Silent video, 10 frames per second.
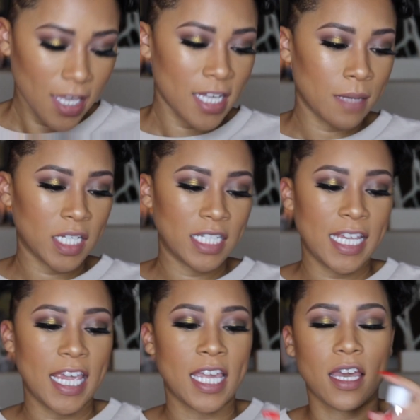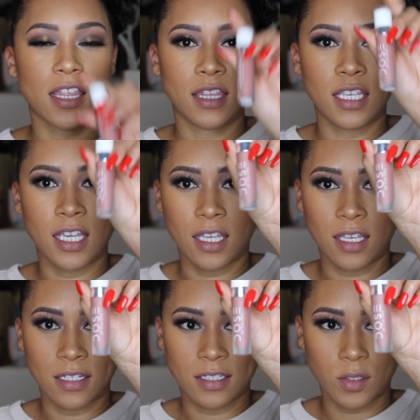And I'm gonna take
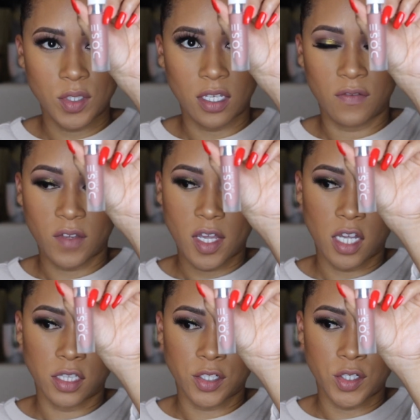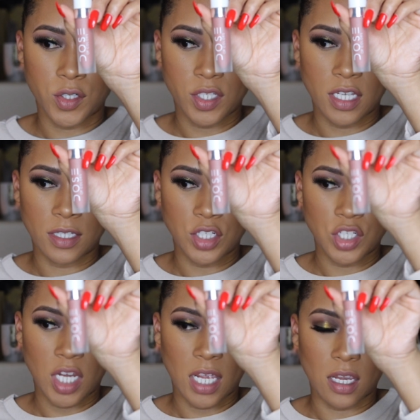the Dose of Colors in the
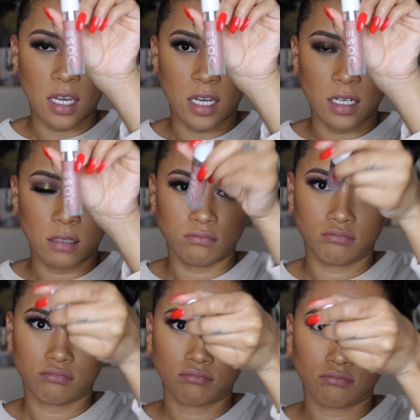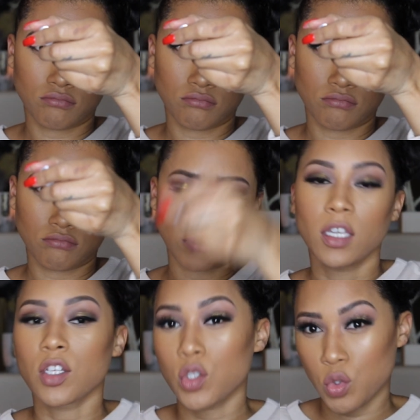shade
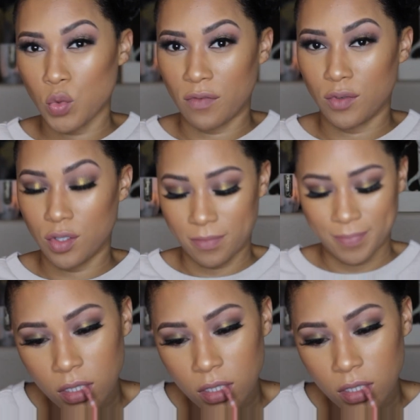Truffle.